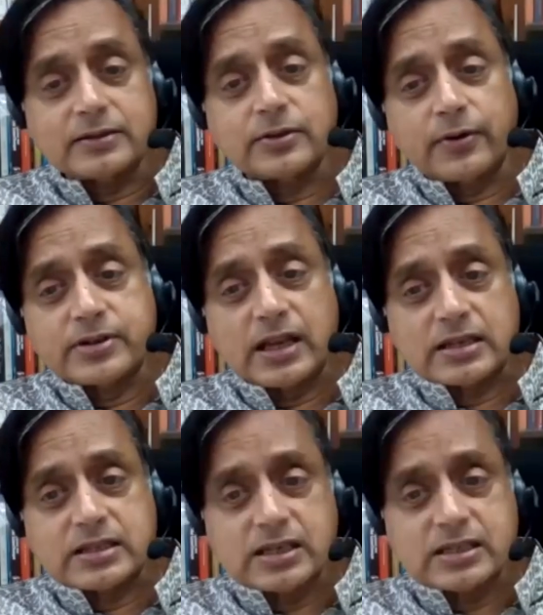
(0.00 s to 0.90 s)
so the
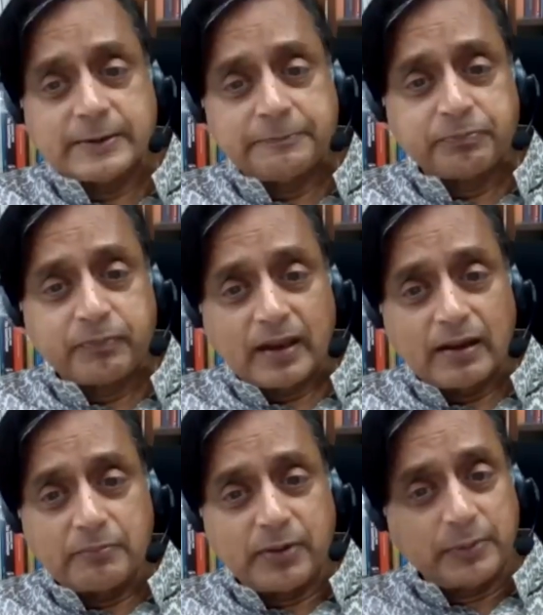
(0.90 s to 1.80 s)
result is
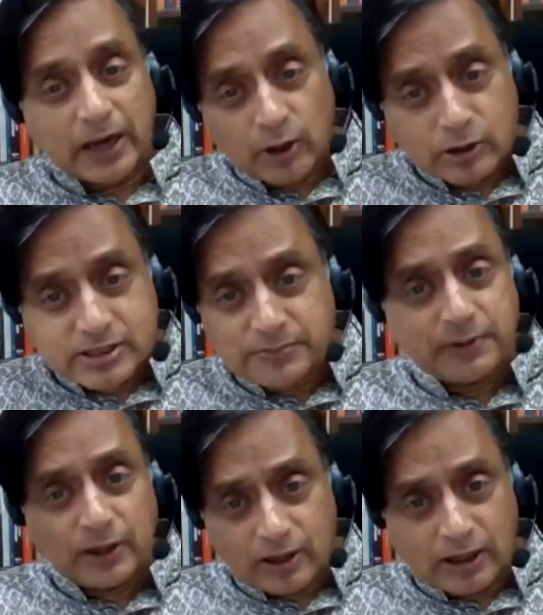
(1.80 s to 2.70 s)
people are
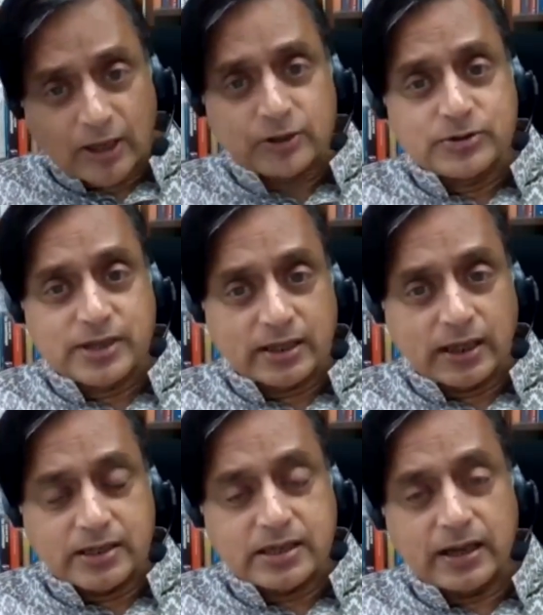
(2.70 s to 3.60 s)
simply not allowed to use their
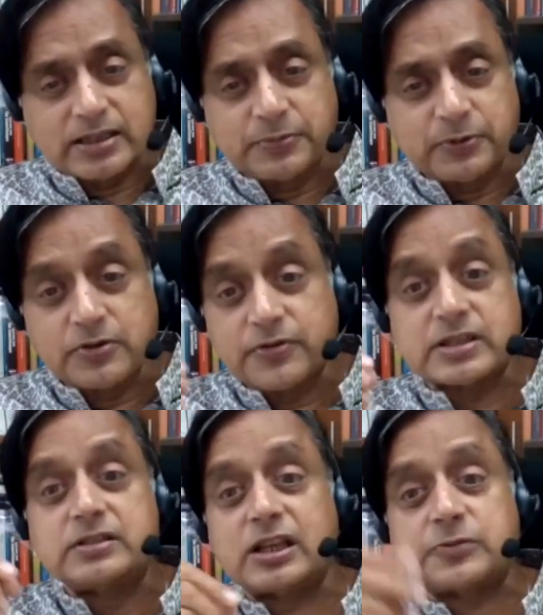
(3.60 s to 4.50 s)
cars. Now, I suppose if there's
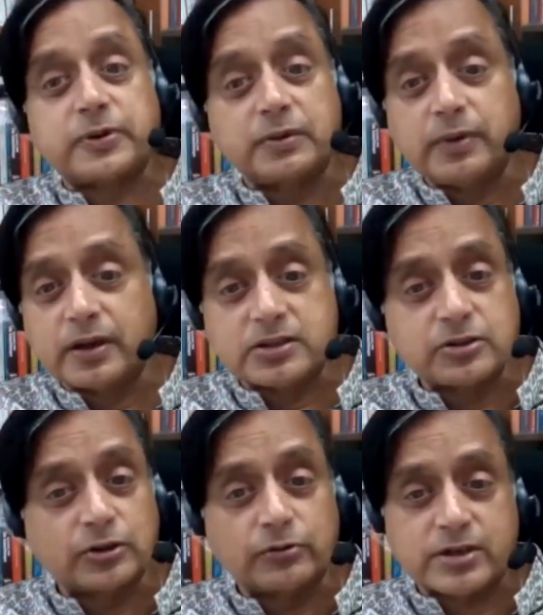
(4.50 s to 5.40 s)
a desperate emergency,
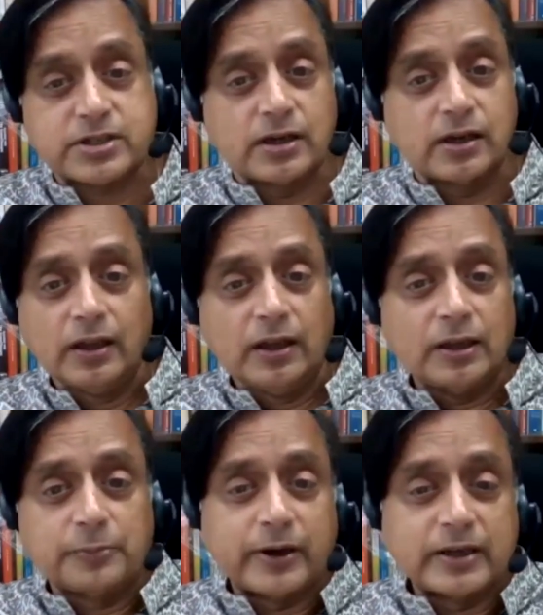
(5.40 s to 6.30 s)
you're going to rush
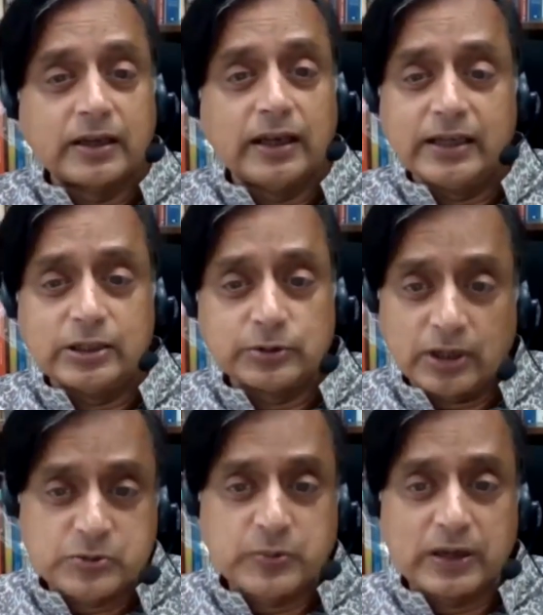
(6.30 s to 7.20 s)
a pregnant lady to a
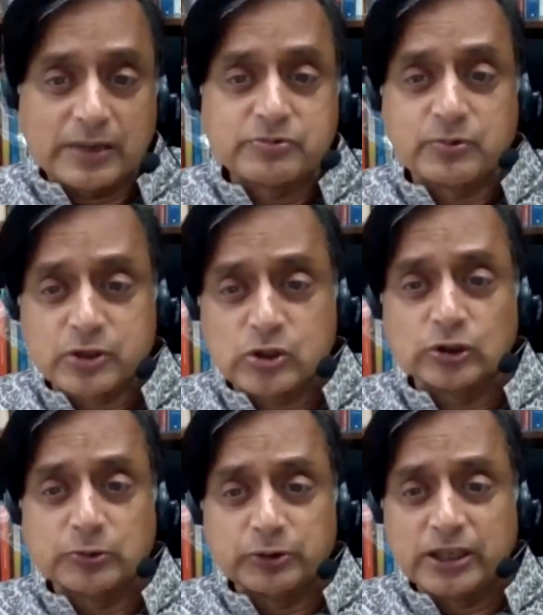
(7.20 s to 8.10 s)
hospital, I'm sure
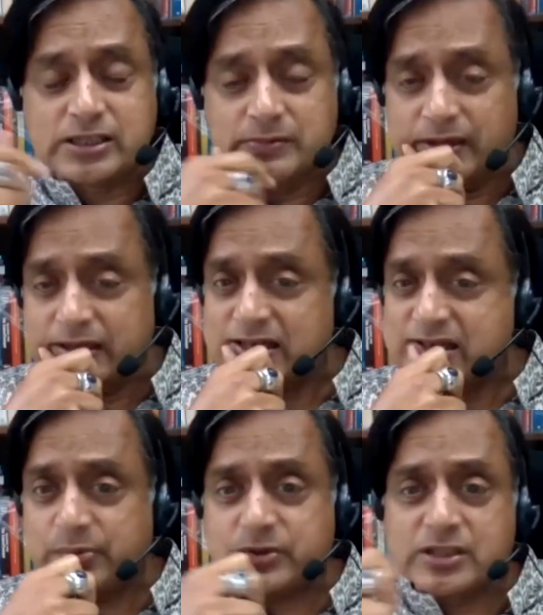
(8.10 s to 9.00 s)
the police will make
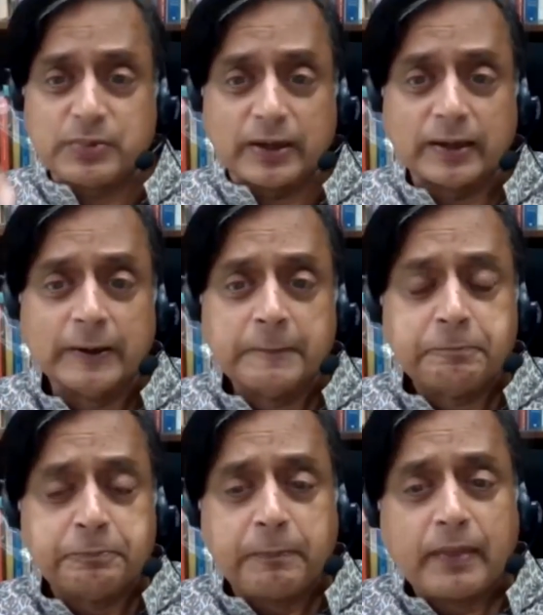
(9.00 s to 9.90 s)
exceptions, but
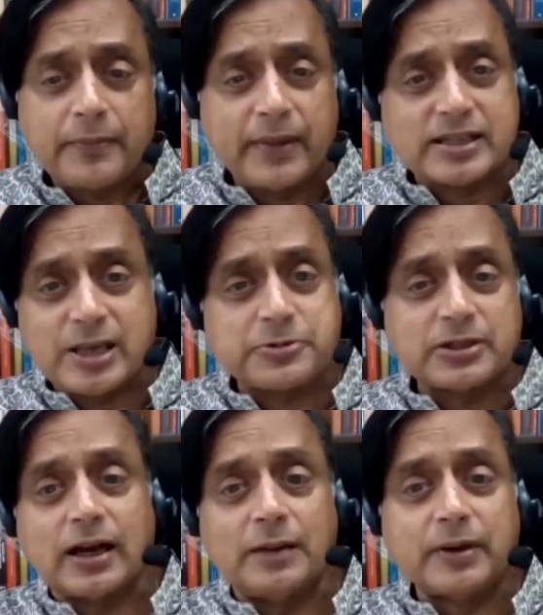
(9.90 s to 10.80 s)
the exception
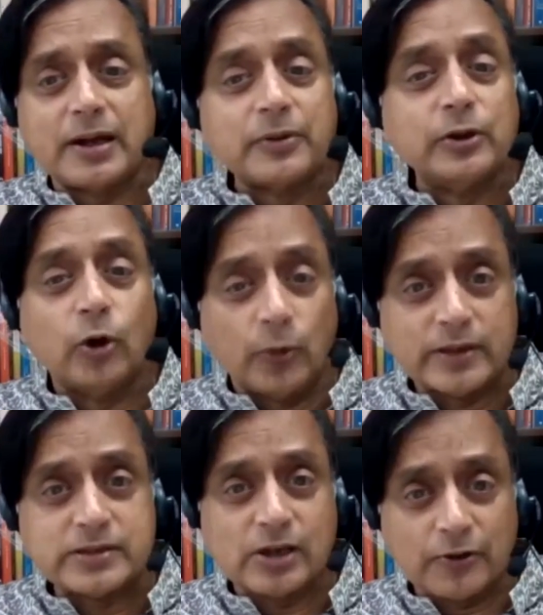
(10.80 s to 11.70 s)
can't become the norm,
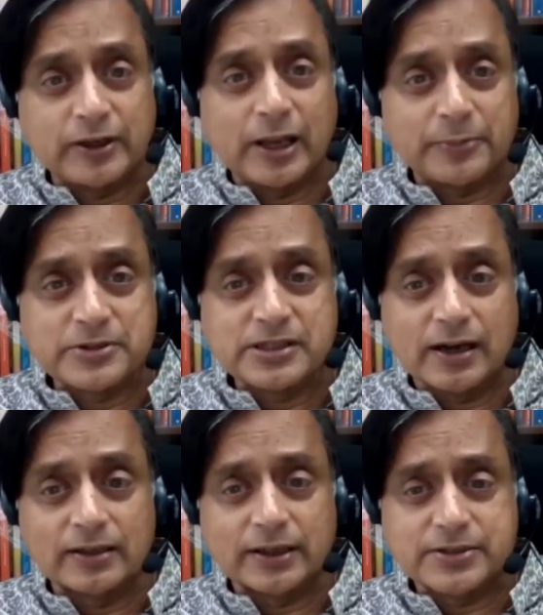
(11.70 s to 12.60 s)
as it often happens in
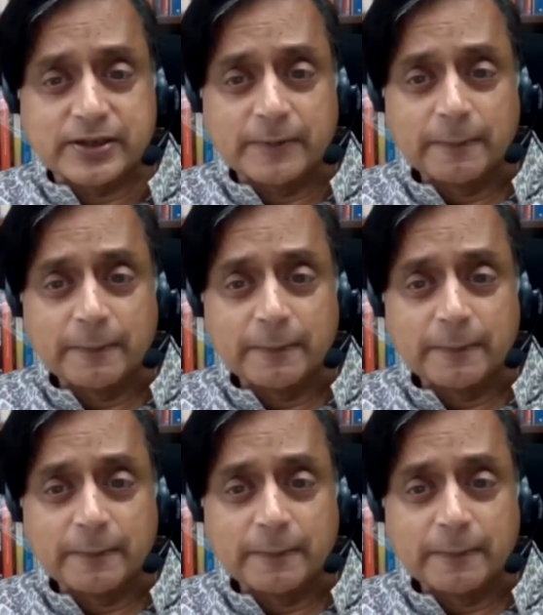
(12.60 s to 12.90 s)
our country.